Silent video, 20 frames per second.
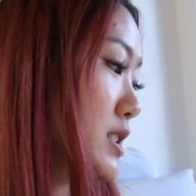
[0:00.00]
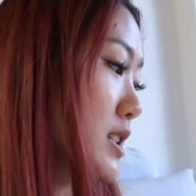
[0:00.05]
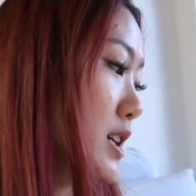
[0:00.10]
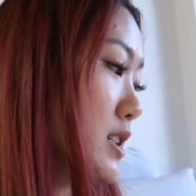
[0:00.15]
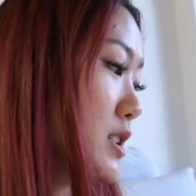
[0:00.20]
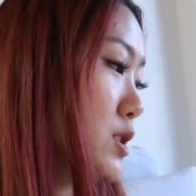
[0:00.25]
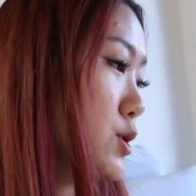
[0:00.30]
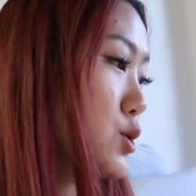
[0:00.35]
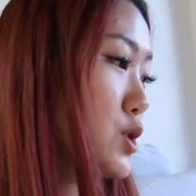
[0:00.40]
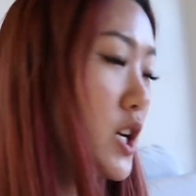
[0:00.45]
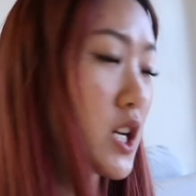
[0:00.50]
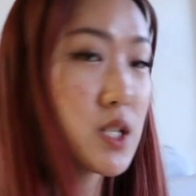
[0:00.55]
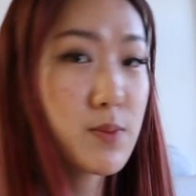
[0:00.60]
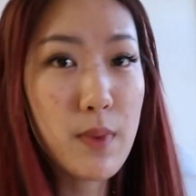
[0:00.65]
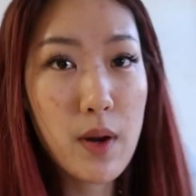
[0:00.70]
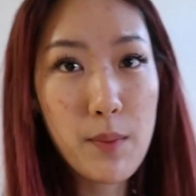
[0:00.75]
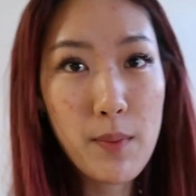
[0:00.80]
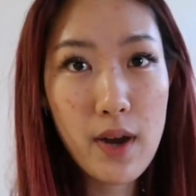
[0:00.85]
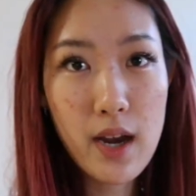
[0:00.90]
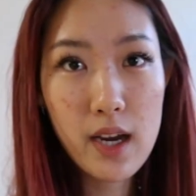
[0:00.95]
decide to change
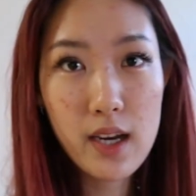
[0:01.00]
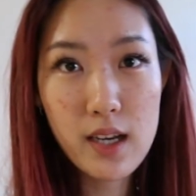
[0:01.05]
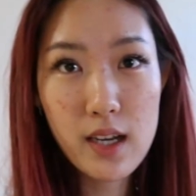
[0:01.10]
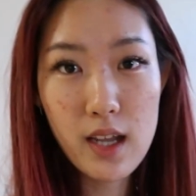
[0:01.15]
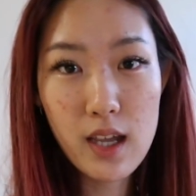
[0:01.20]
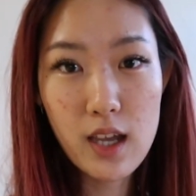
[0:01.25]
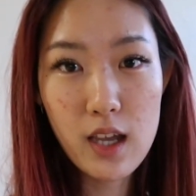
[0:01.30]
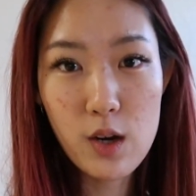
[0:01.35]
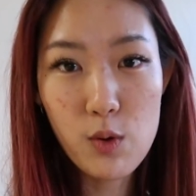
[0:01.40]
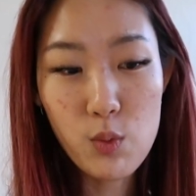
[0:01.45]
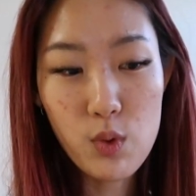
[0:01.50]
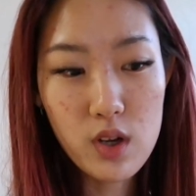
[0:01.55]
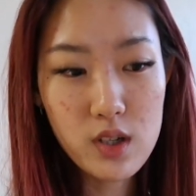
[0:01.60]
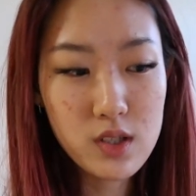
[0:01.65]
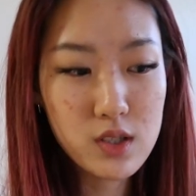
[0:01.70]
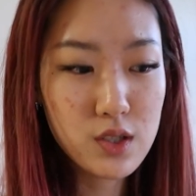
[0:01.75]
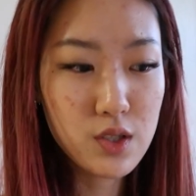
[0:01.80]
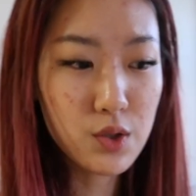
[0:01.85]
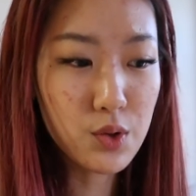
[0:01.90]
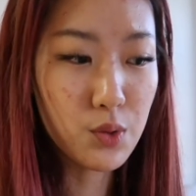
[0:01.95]
my mind and
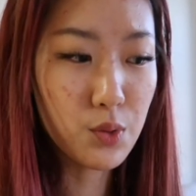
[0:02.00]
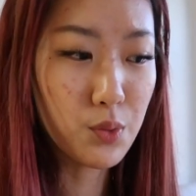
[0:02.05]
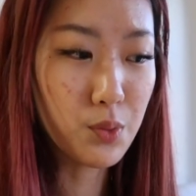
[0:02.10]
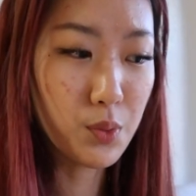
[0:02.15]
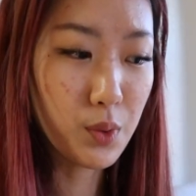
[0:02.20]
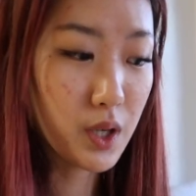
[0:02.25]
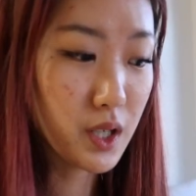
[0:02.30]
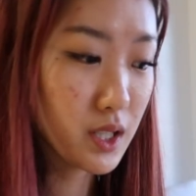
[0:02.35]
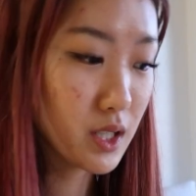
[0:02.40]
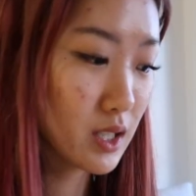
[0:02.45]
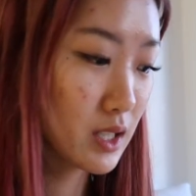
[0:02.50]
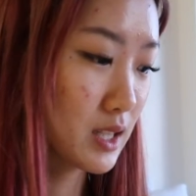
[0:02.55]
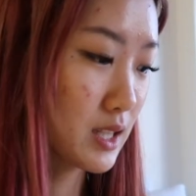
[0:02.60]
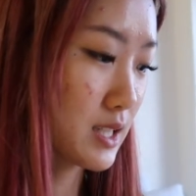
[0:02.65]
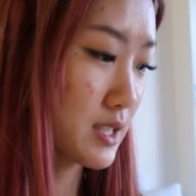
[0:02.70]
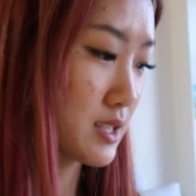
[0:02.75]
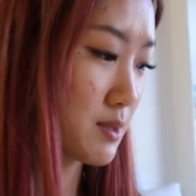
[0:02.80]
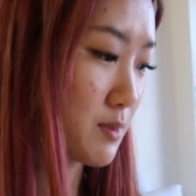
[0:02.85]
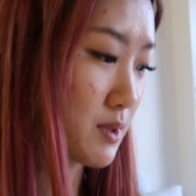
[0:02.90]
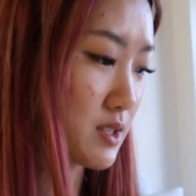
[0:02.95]
want to work
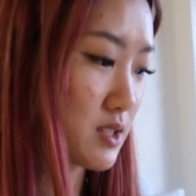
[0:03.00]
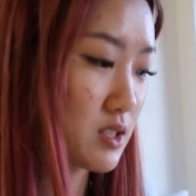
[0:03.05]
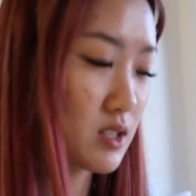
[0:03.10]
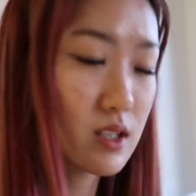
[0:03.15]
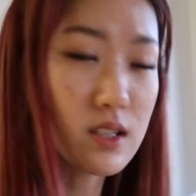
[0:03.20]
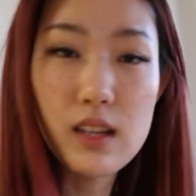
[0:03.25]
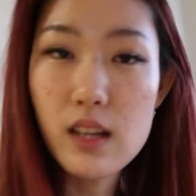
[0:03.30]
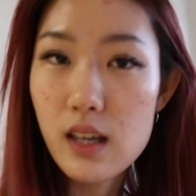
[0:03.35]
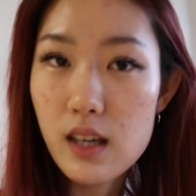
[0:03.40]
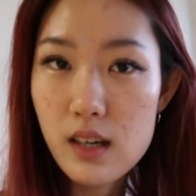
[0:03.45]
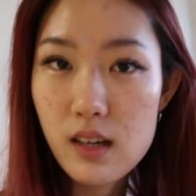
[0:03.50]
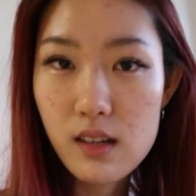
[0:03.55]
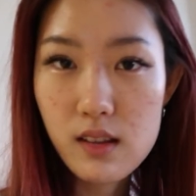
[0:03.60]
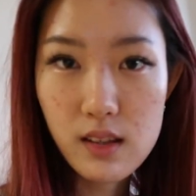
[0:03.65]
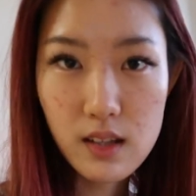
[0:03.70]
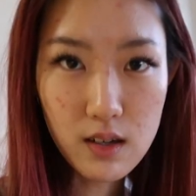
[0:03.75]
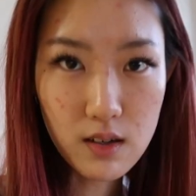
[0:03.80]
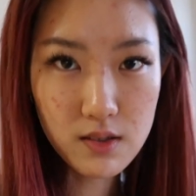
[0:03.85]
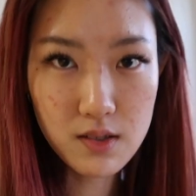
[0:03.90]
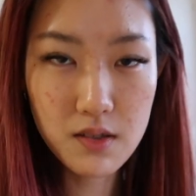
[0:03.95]
this semester, then
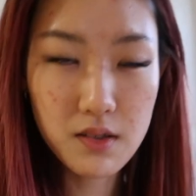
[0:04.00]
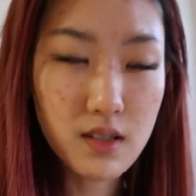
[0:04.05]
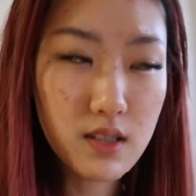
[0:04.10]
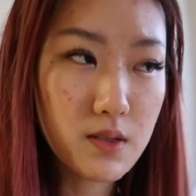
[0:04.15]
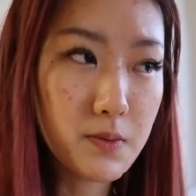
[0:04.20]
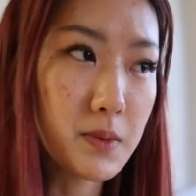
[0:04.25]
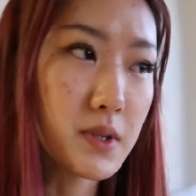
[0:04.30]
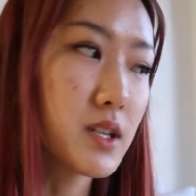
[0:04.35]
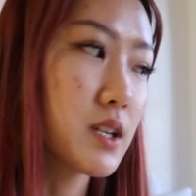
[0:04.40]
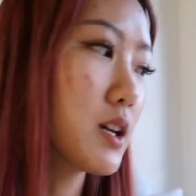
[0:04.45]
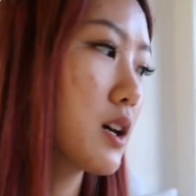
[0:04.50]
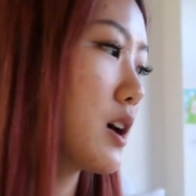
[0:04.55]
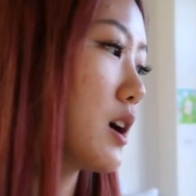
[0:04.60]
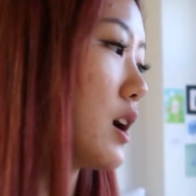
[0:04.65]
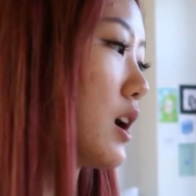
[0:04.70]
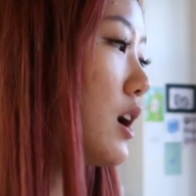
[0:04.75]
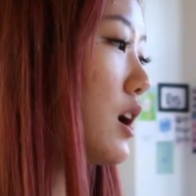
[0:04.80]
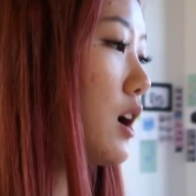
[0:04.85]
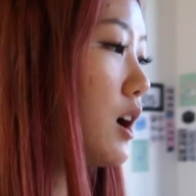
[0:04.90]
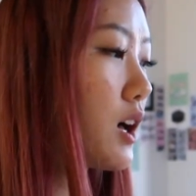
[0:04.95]
that also leaves me
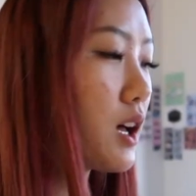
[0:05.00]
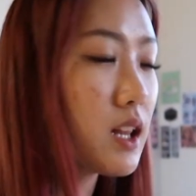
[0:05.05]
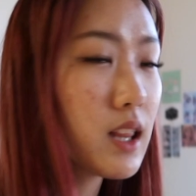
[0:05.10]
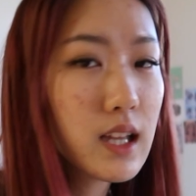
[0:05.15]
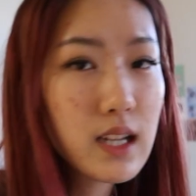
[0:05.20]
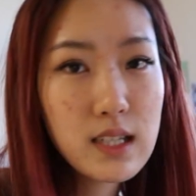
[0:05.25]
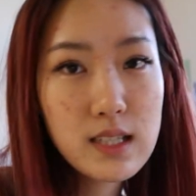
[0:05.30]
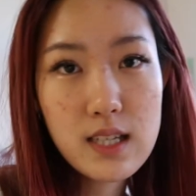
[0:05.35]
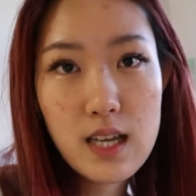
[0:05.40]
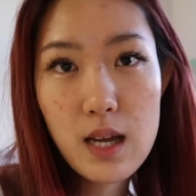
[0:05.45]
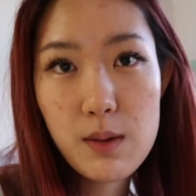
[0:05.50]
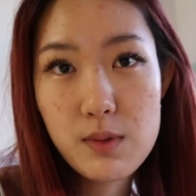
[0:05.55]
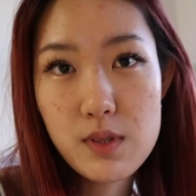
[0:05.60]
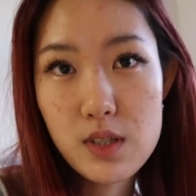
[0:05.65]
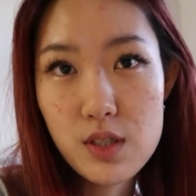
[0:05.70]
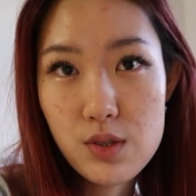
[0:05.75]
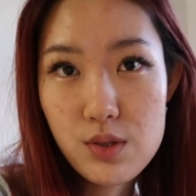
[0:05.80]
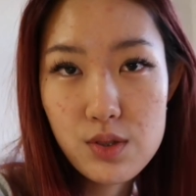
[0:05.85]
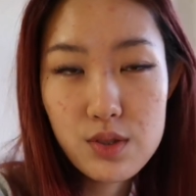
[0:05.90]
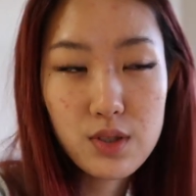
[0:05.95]
a lot of time to
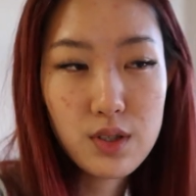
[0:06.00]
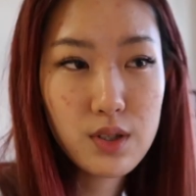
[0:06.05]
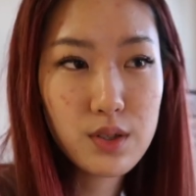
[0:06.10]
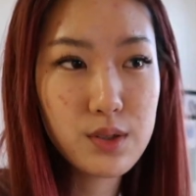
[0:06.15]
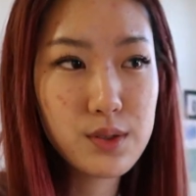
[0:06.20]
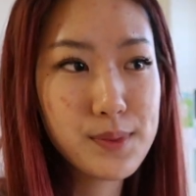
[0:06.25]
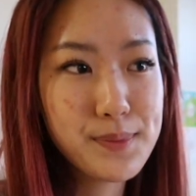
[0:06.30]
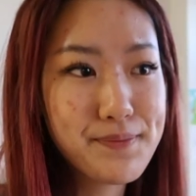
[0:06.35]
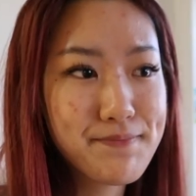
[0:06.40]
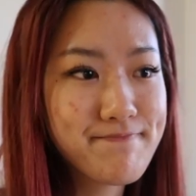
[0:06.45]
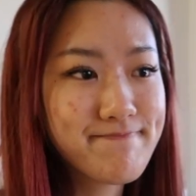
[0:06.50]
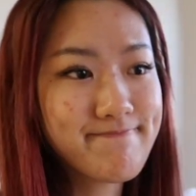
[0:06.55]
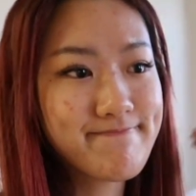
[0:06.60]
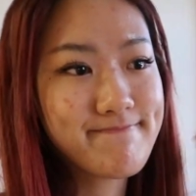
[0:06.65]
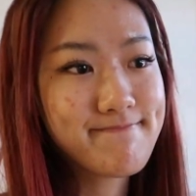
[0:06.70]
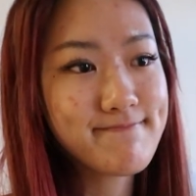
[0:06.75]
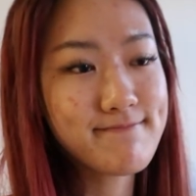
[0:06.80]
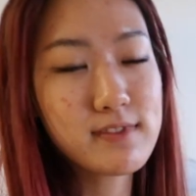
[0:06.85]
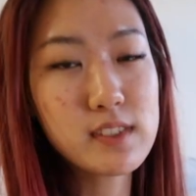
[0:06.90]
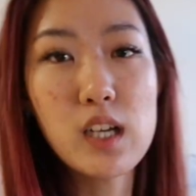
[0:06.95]
do so.
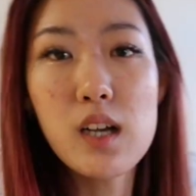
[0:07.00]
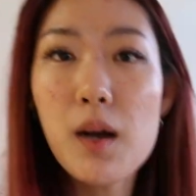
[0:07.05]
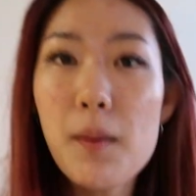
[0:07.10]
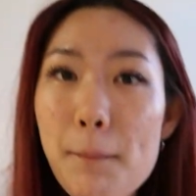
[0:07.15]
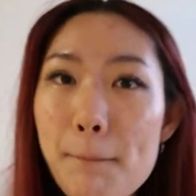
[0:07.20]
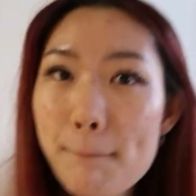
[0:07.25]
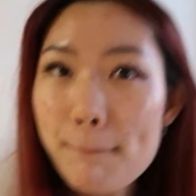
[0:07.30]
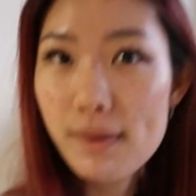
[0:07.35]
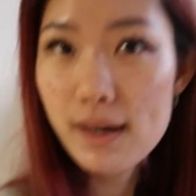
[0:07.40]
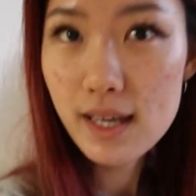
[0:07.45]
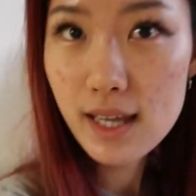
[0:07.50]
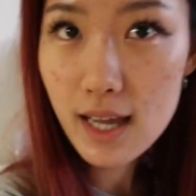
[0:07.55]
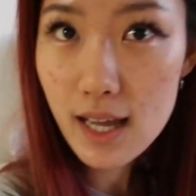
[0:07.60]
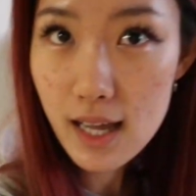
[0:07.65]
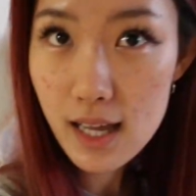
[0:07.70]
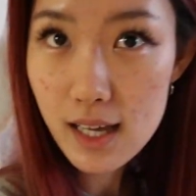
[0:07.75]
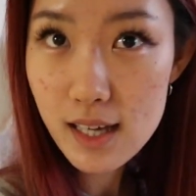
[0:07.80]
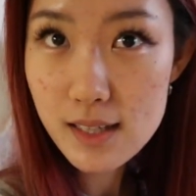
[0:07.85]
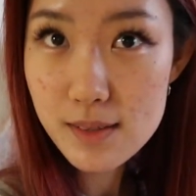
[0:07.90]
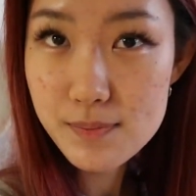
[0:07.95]
But
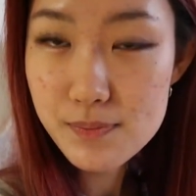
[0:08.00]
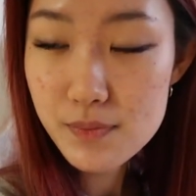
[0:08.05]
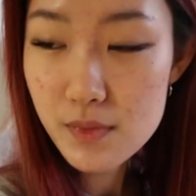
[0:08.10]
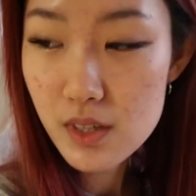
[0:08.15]
yeah,